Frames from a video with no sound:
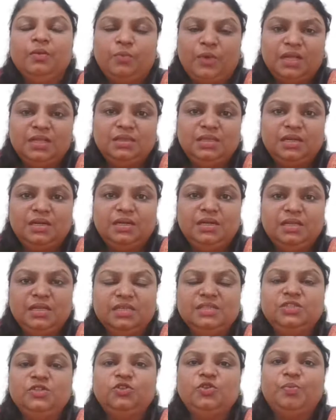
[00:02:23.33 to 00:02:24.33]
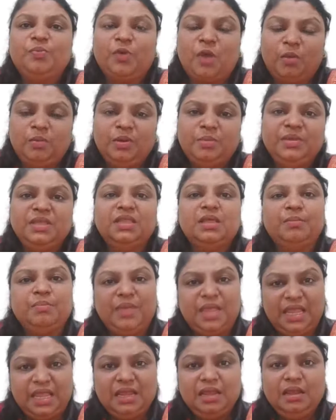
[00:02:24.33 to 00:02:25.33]
One third is due to problem in the
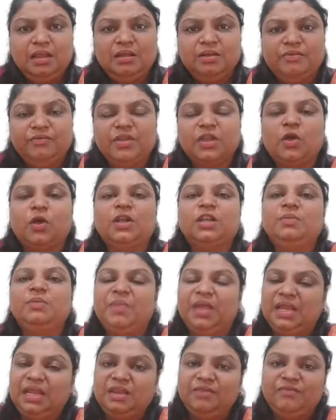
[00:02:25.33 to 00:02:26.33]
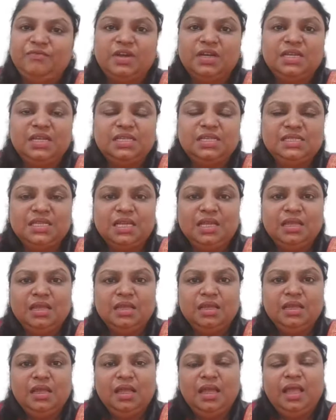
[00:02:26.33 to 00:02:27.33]
male. We call it male
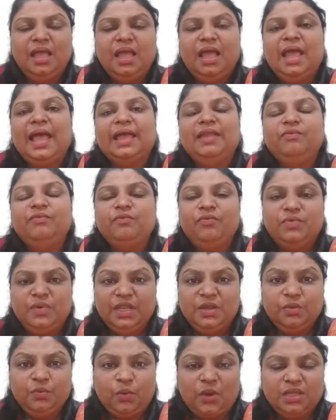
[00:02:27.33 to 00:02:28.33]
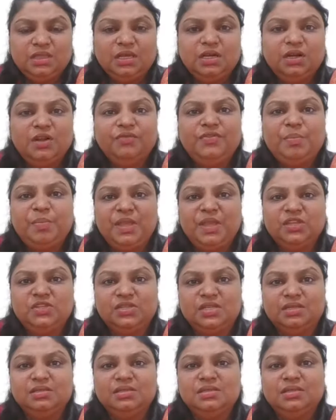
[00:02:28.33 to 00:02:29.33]
infertility. And in one third of the
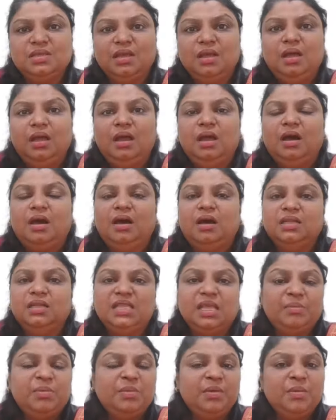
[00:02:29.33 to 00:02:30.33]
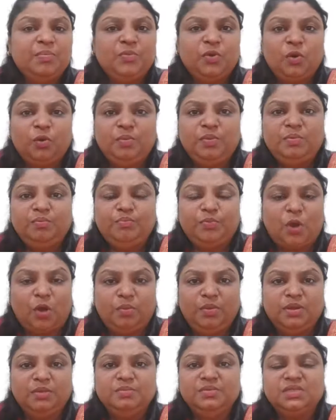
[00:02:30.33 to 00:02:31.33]
patients, there may be
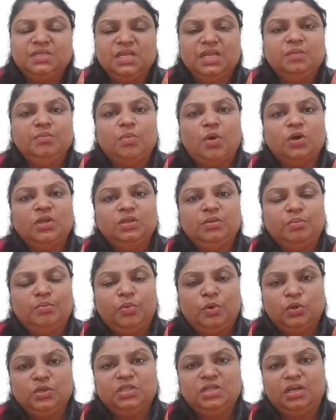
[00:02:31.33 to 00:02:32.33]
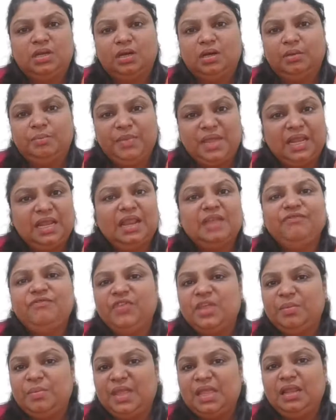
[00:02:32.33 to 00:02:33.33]
problems in both male
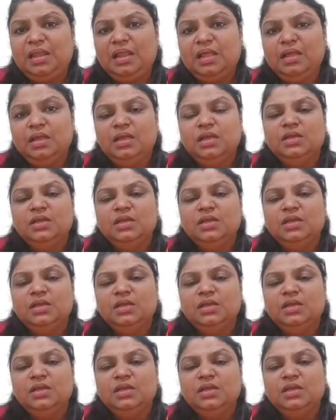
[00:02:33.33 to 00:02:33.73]
and female.